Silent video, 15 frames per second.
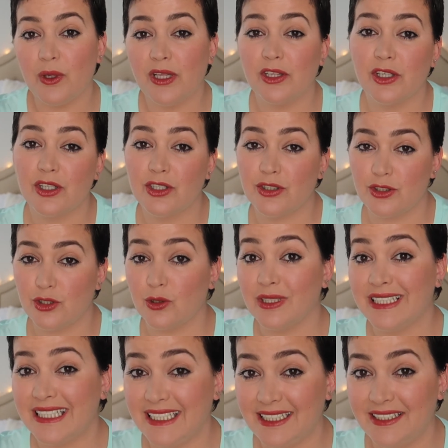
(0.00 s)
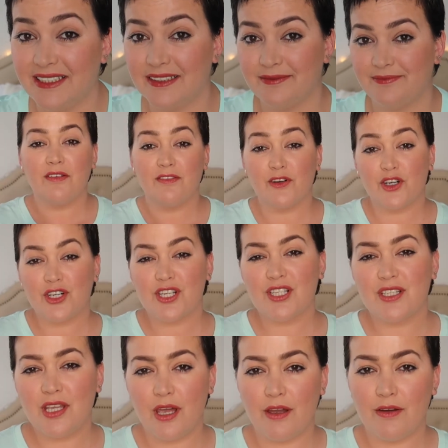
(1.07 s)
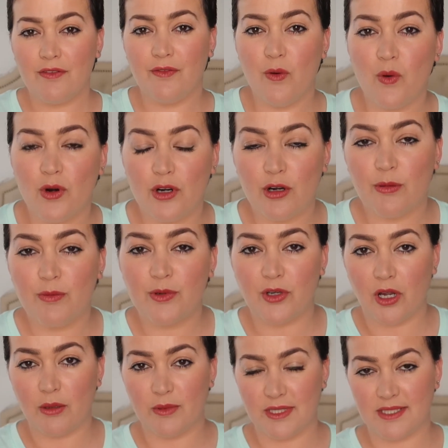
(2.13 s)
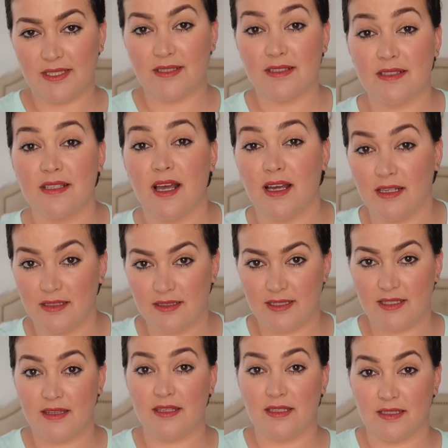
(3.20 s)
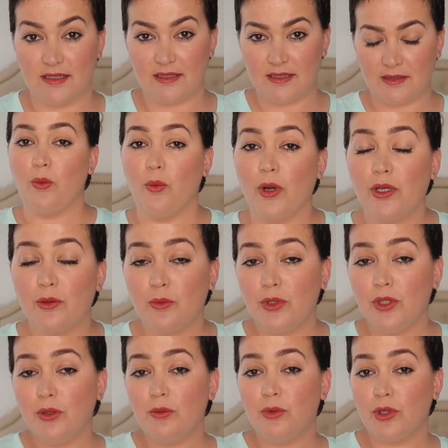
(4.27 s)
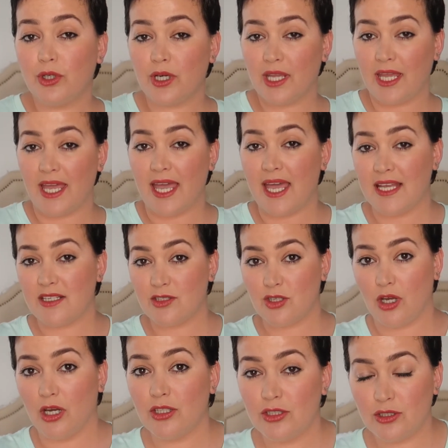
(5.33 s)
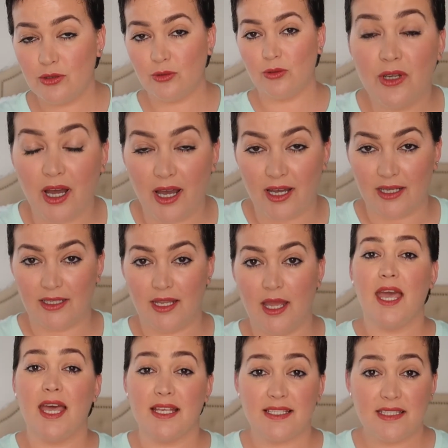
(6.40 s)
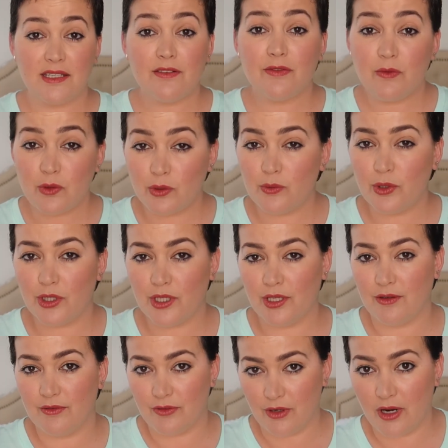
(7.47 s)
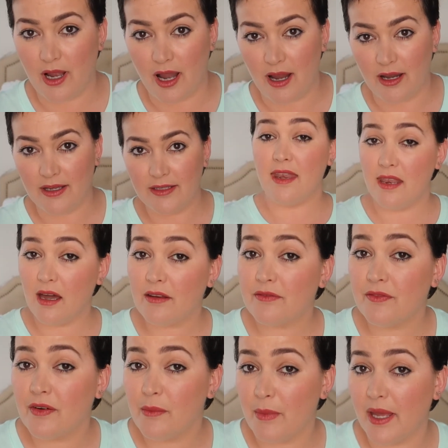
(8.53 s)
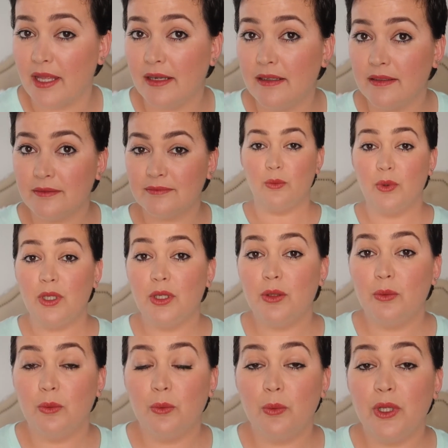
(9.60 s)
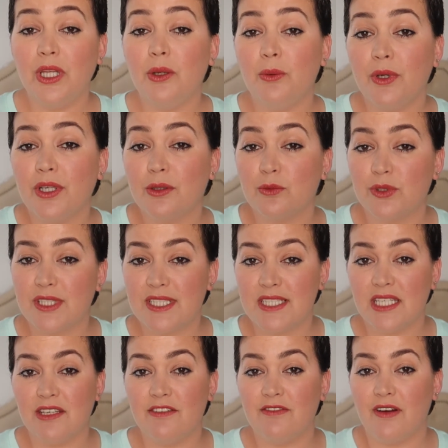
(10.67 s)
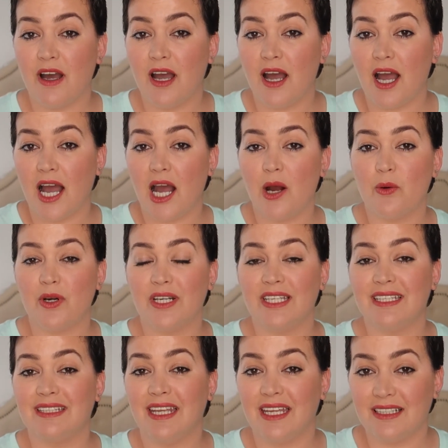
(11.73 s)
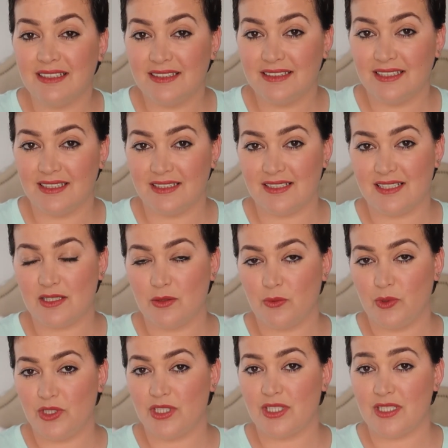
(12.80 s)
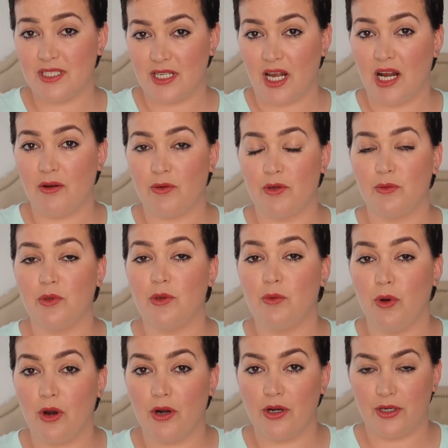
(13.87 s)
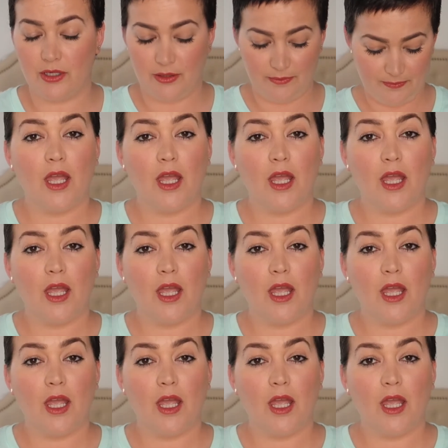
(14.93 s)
we learn to lead verse 4 promises us this when we work as unto god as if we're working for god and not for men we we will receive our inheritance which is our reward